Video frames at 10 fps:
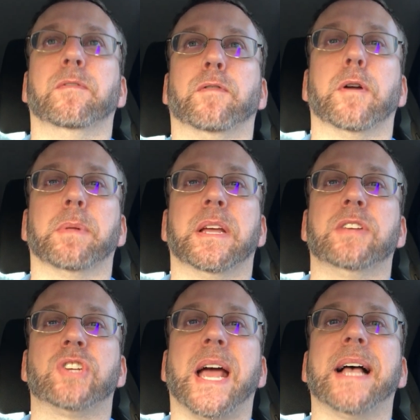
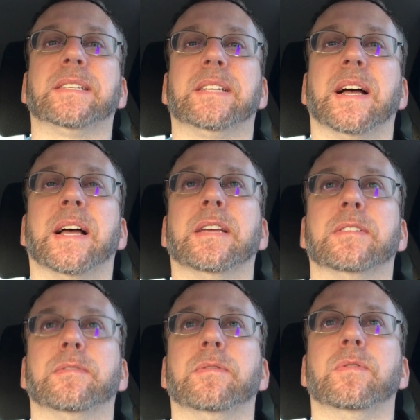verbally
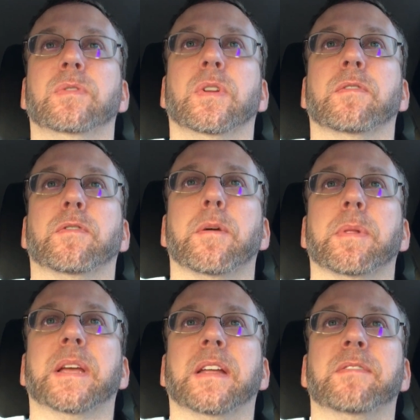chastised,
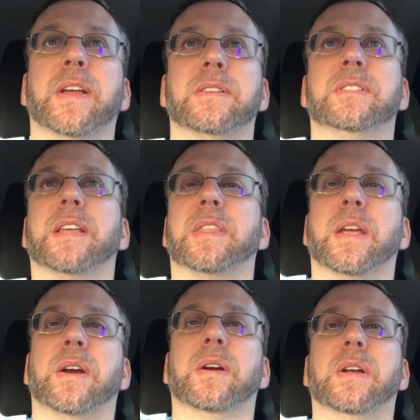verbally convinced that
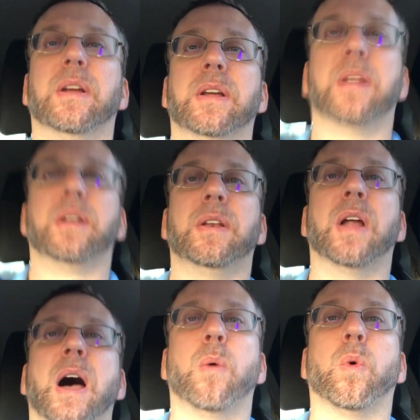they're
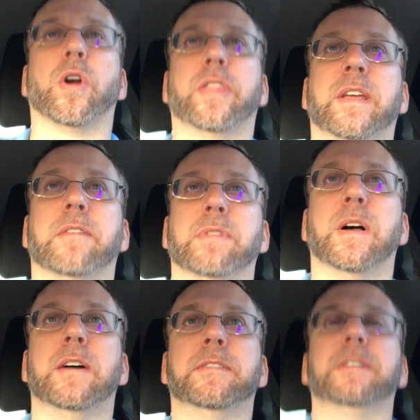not worthy of
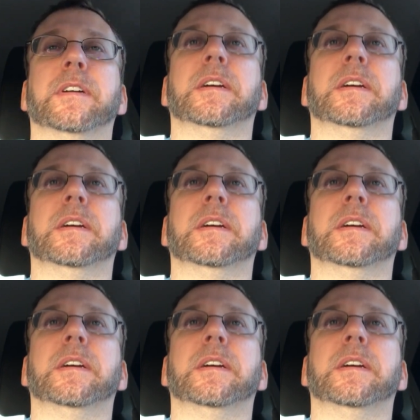love.